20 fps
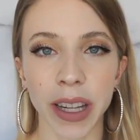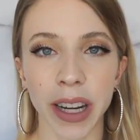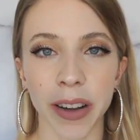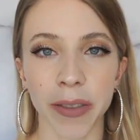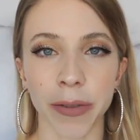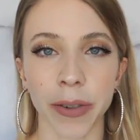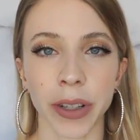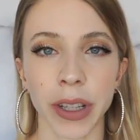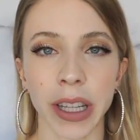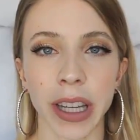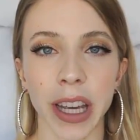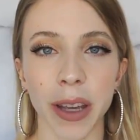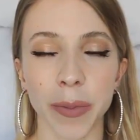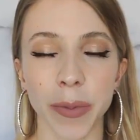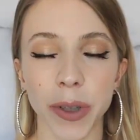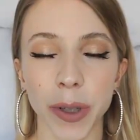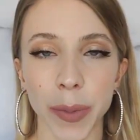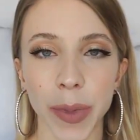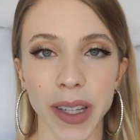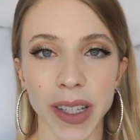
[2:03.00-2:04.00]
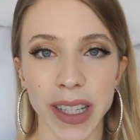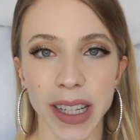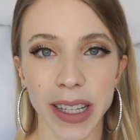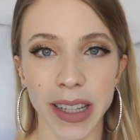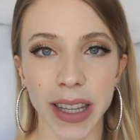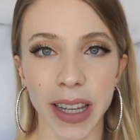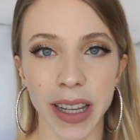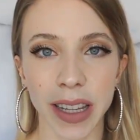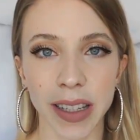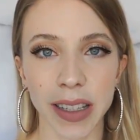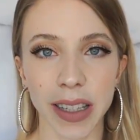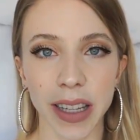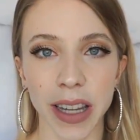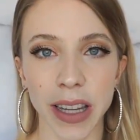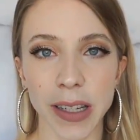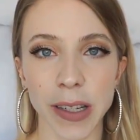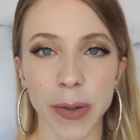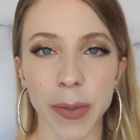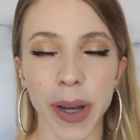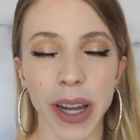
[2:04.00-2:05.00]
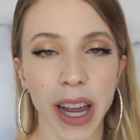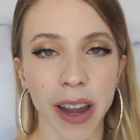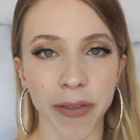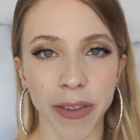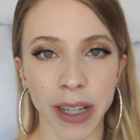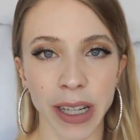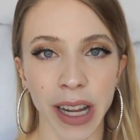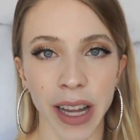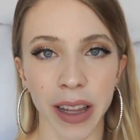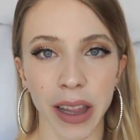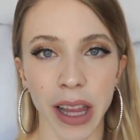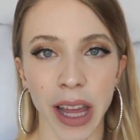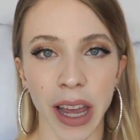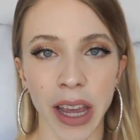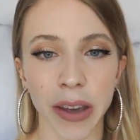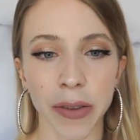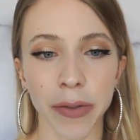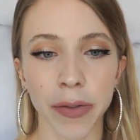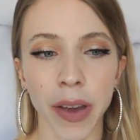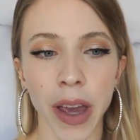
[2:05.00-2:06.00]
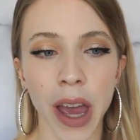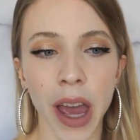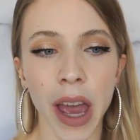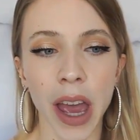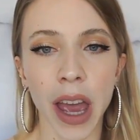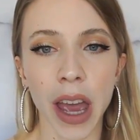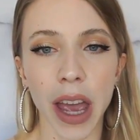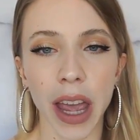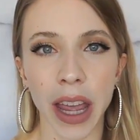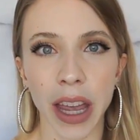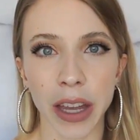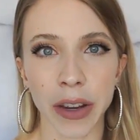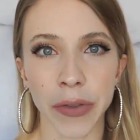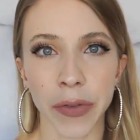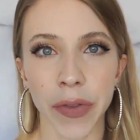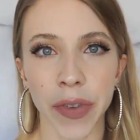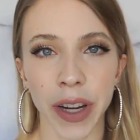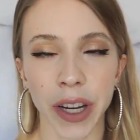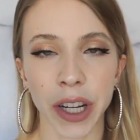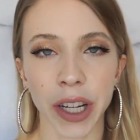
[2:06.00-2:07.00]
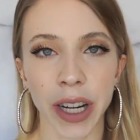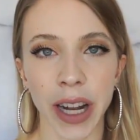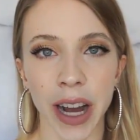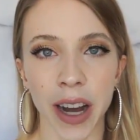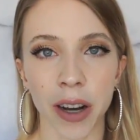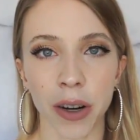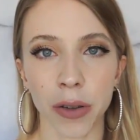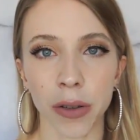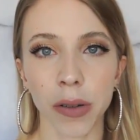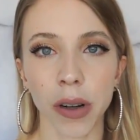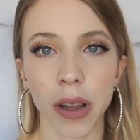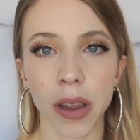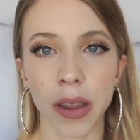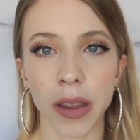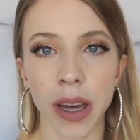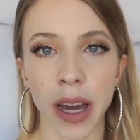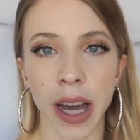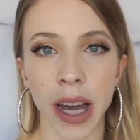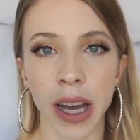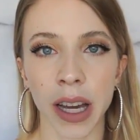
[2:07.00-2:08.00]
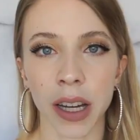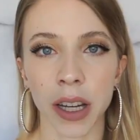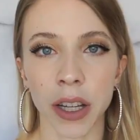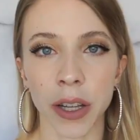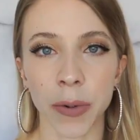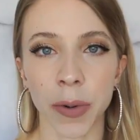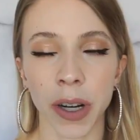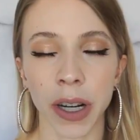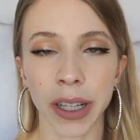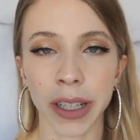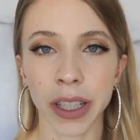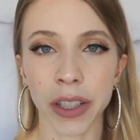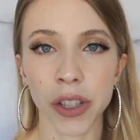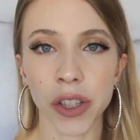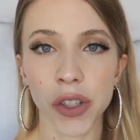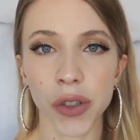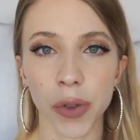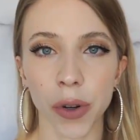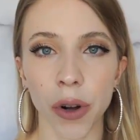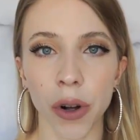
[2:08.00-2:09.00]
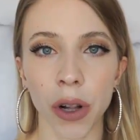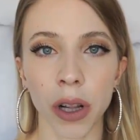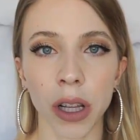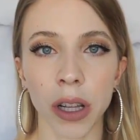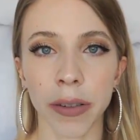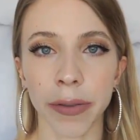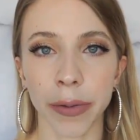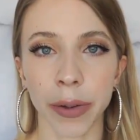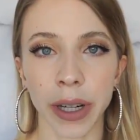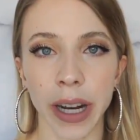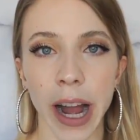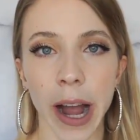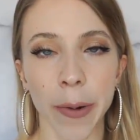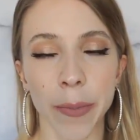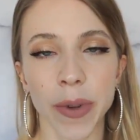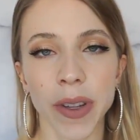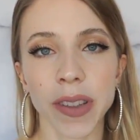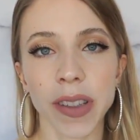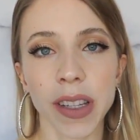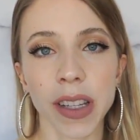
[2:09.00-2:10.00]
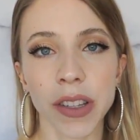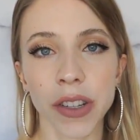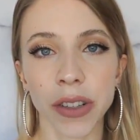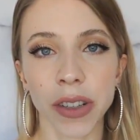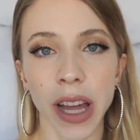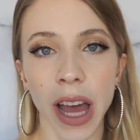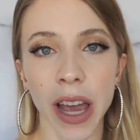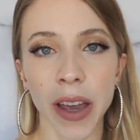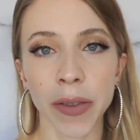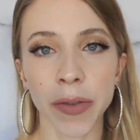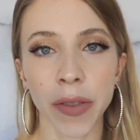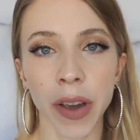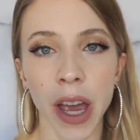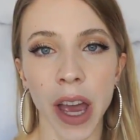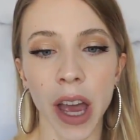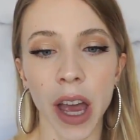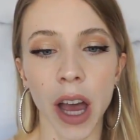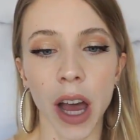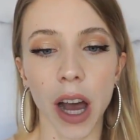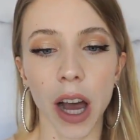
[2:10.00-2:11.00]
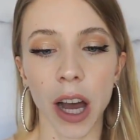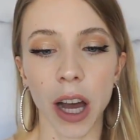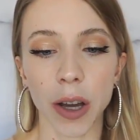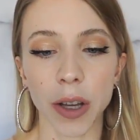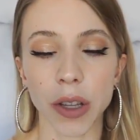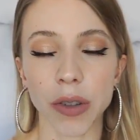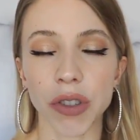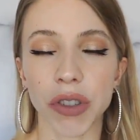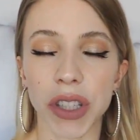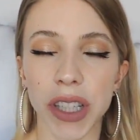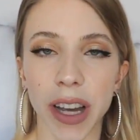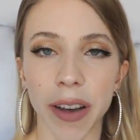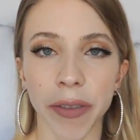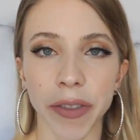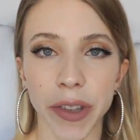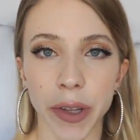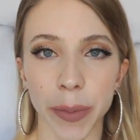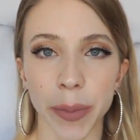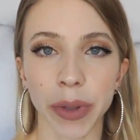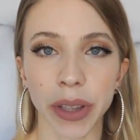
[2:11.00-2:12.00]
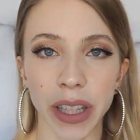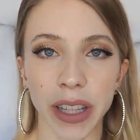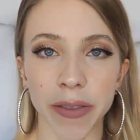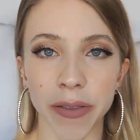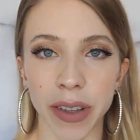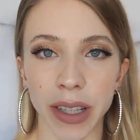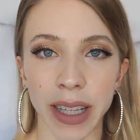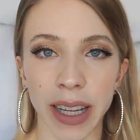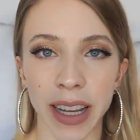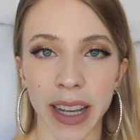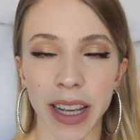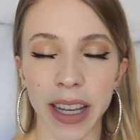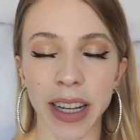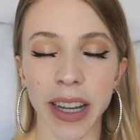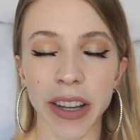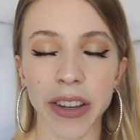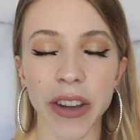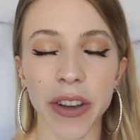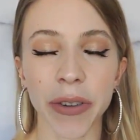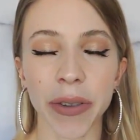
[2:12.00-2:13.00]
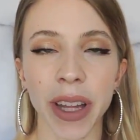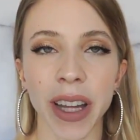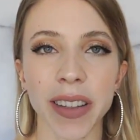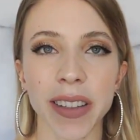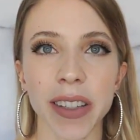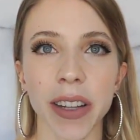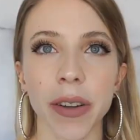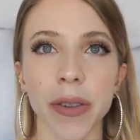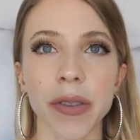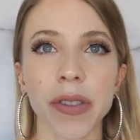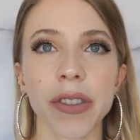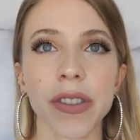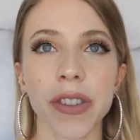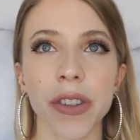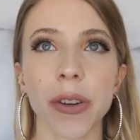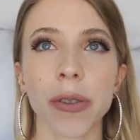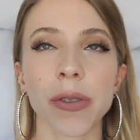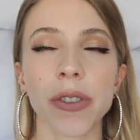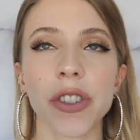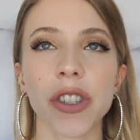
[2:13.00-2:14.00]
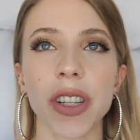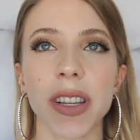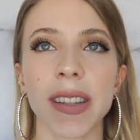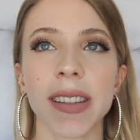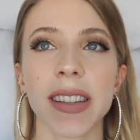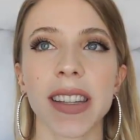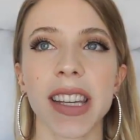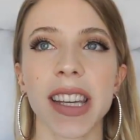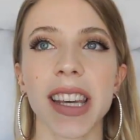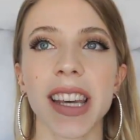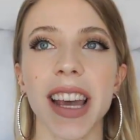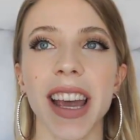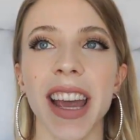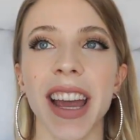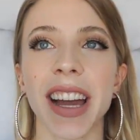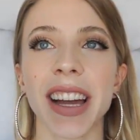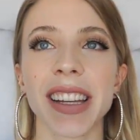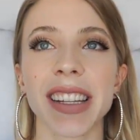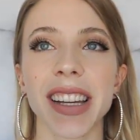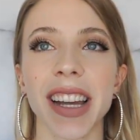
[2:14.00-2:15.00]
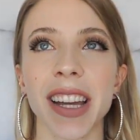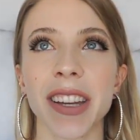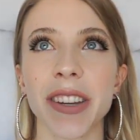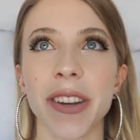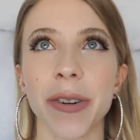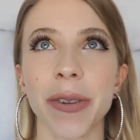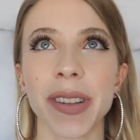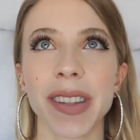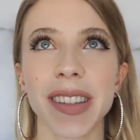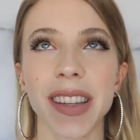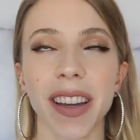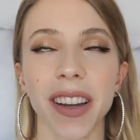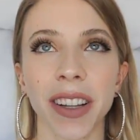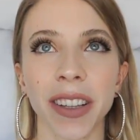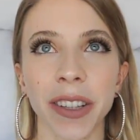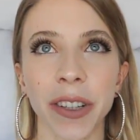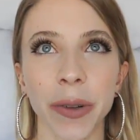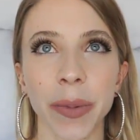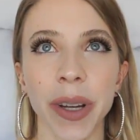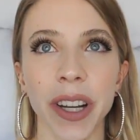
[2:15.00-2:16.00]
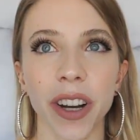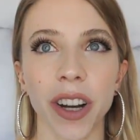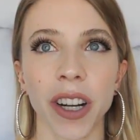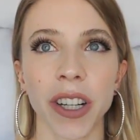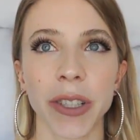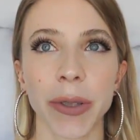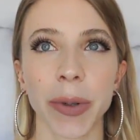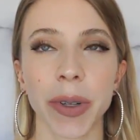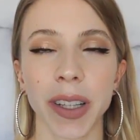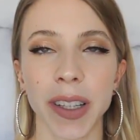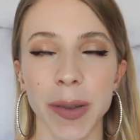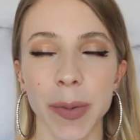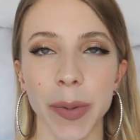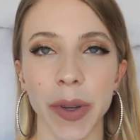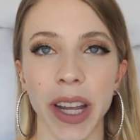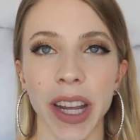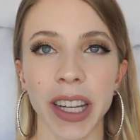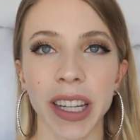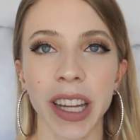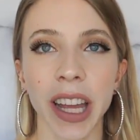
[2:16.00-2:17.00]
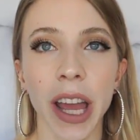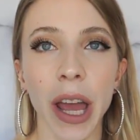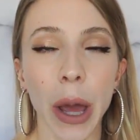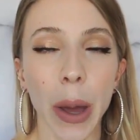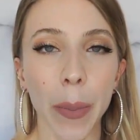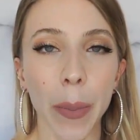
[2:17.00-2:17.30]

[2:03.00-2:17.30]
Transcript: that I've really implemented this into my everyday life and figured out that you are in control of what happens in your life. You just have to believe in it. And I know that sounds so cheesy, and I know it's a little bit hard to explain,